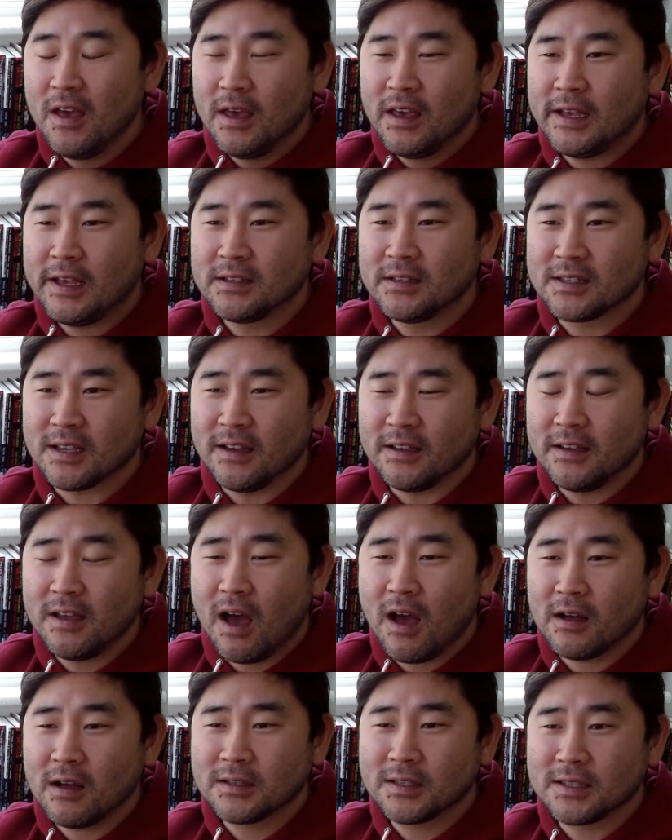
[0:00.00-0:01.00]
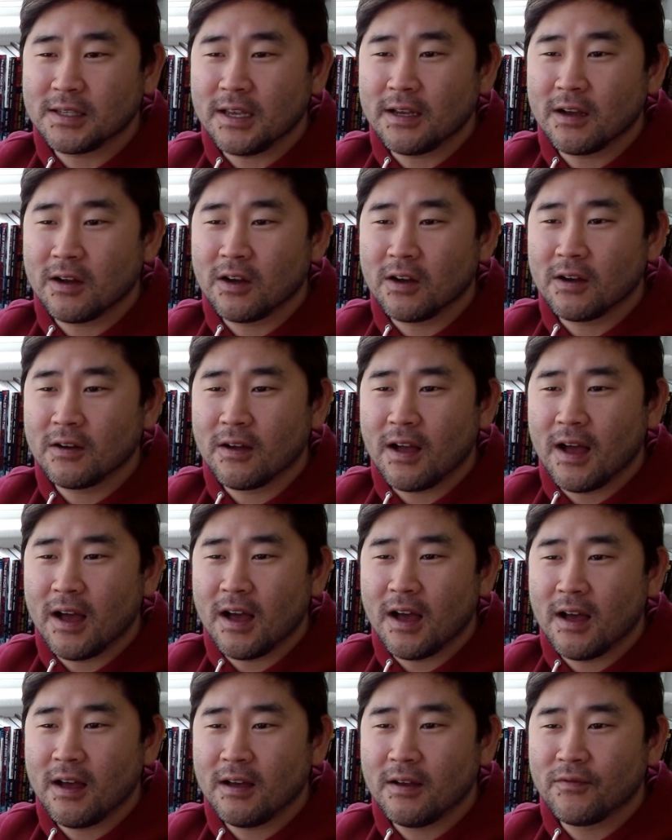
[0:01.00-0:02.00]
He's a young singer
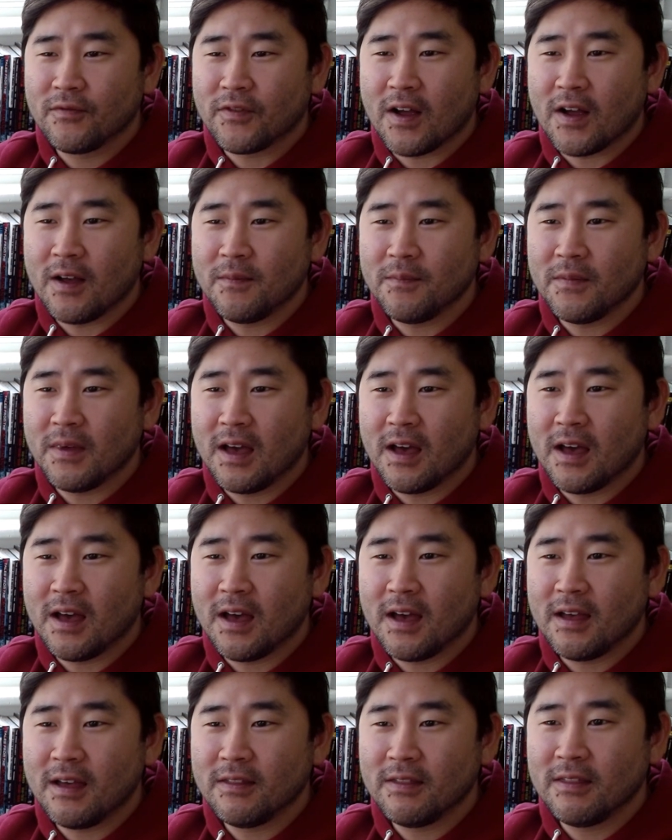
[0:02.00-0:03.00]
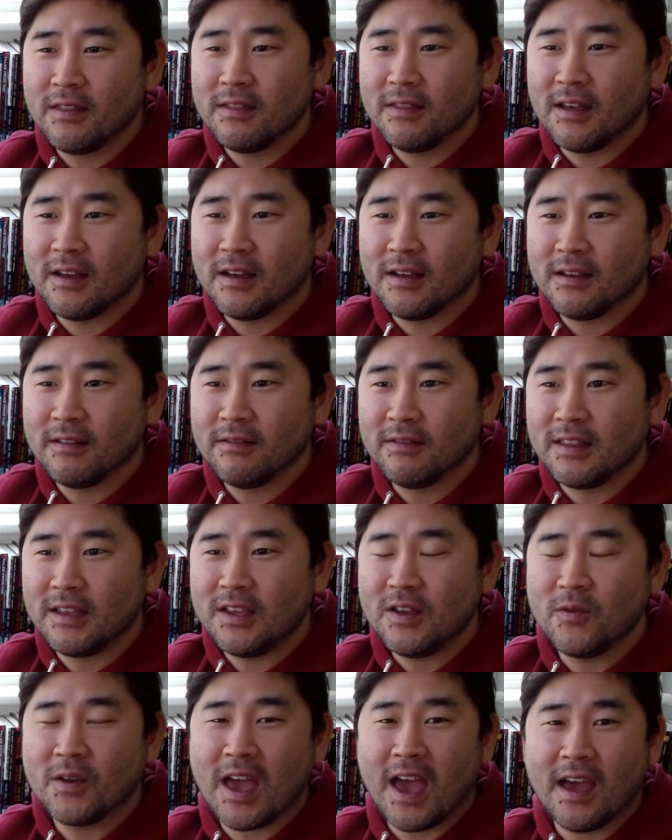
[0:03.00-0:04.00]
from the
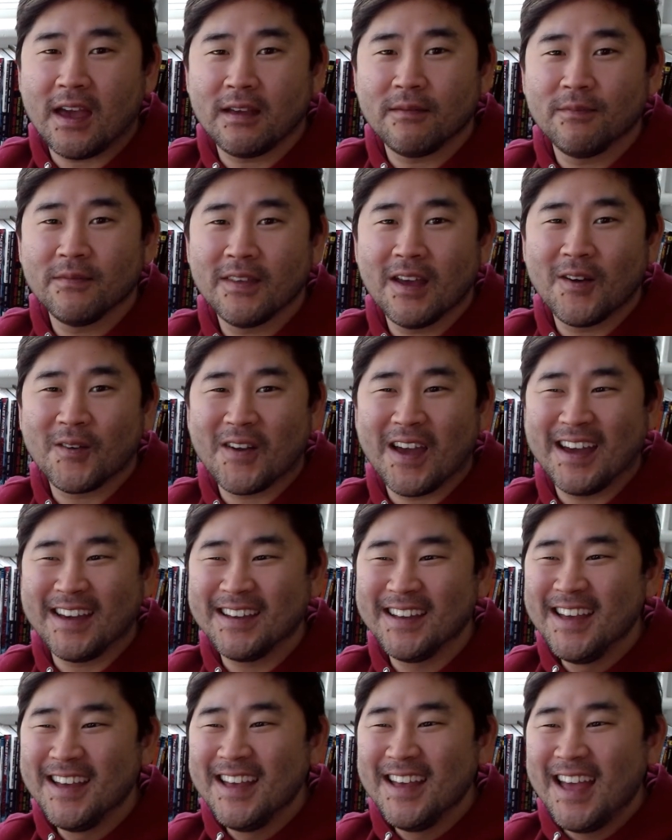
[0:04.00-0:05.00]
UK, okay?